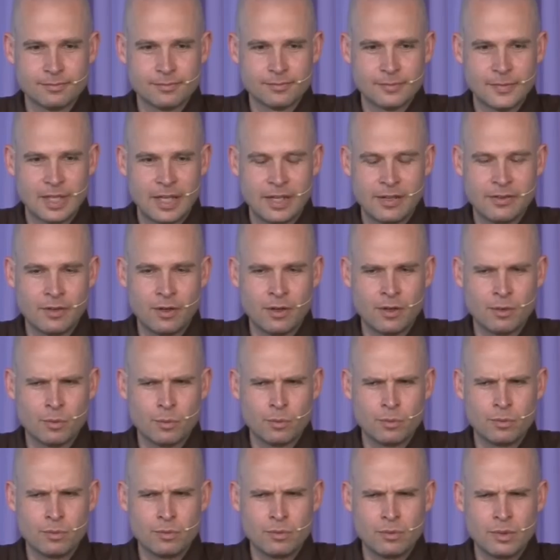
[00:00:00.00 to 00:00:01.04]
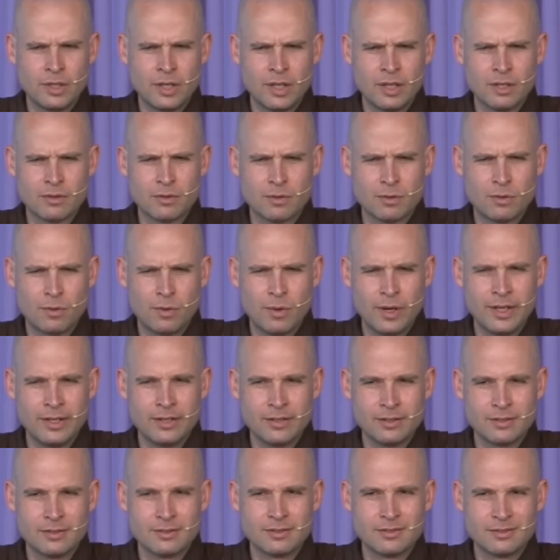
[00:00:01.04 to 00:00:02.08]
He saw we're not
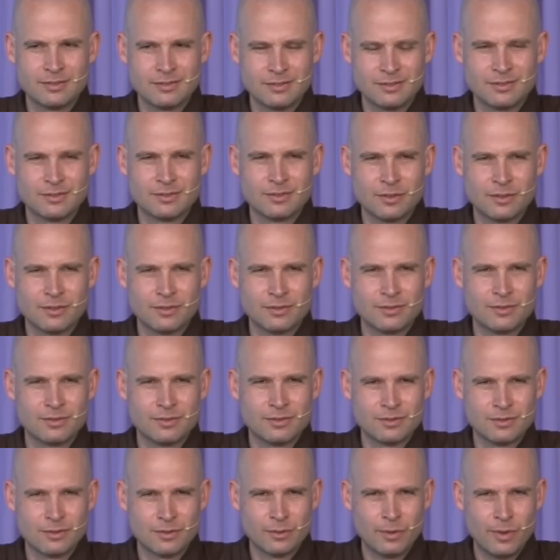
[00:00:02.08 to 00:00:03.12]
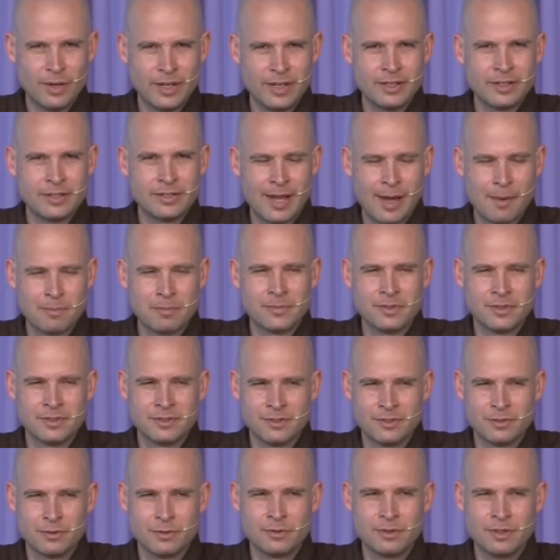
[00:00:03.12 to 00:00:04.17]
quite
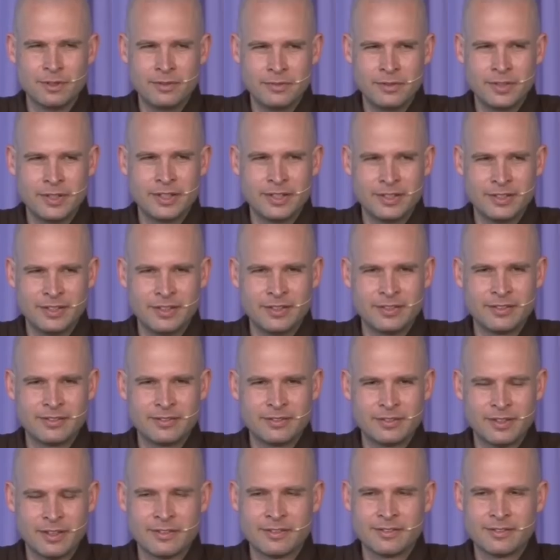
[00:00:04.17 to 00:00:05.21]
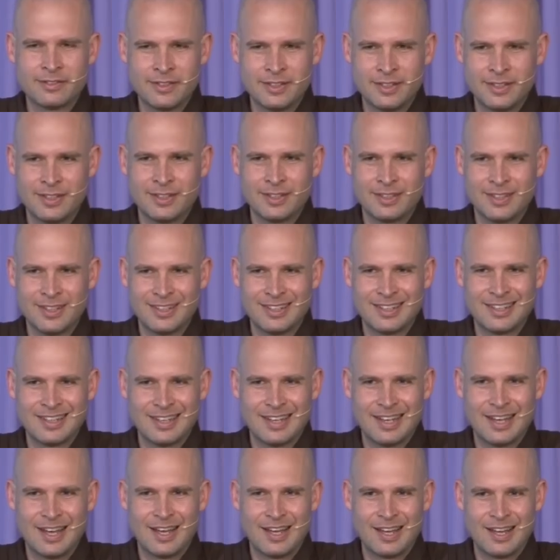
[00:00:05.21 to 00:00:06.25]
adapted to living in these dusty
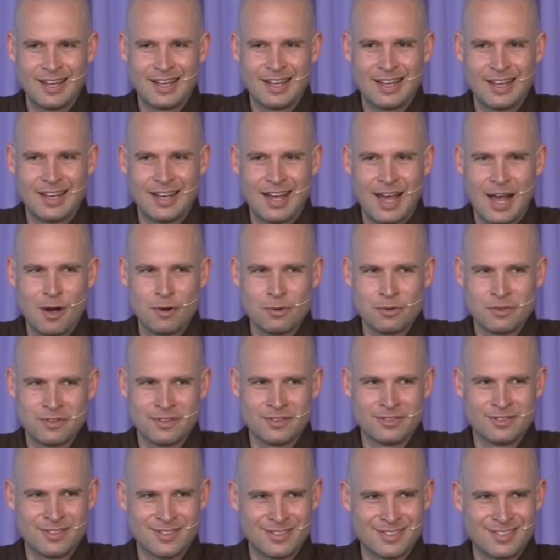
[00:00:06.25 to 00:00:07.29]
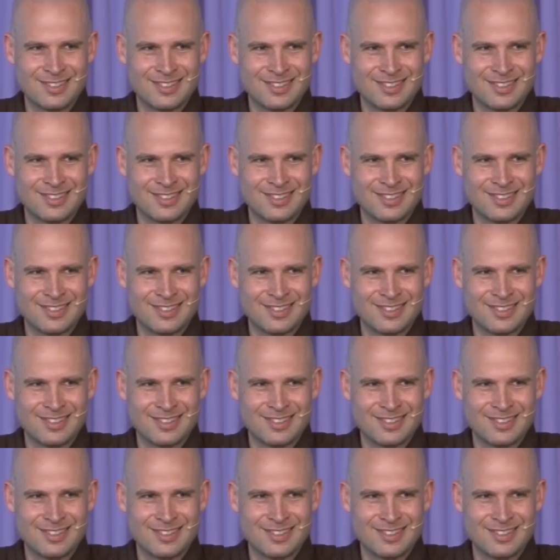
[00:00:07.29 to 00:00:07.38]
houses.